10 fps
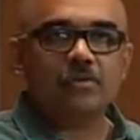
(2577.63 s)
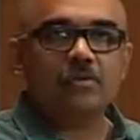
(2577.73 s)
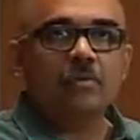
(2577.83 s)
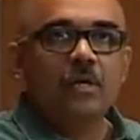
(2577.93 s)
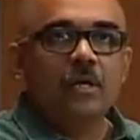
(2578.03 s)

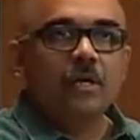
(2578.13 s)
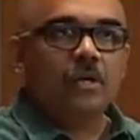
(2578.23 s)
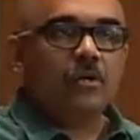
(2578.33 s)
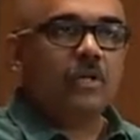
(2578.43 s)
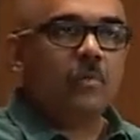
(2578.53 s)
So,
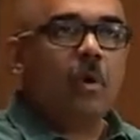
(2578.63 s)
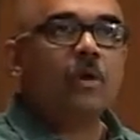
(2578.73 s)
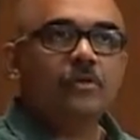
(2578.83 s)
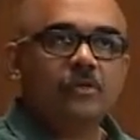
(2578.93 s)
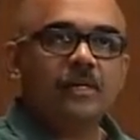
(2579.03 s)
you know, they
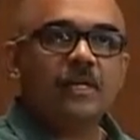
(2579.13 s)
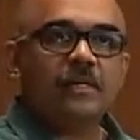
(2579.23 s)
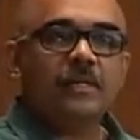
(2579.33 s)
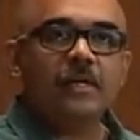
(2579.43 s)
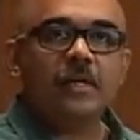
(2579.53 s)
want to see
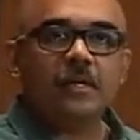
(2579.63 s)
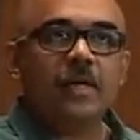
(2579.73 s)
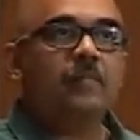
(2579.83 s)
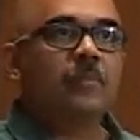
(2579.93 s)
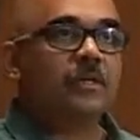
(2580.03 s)
that India
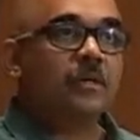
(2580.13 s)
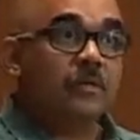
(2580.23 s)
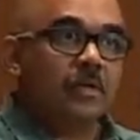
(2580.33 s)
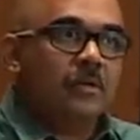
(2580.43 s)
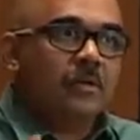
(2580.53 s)
again, but in a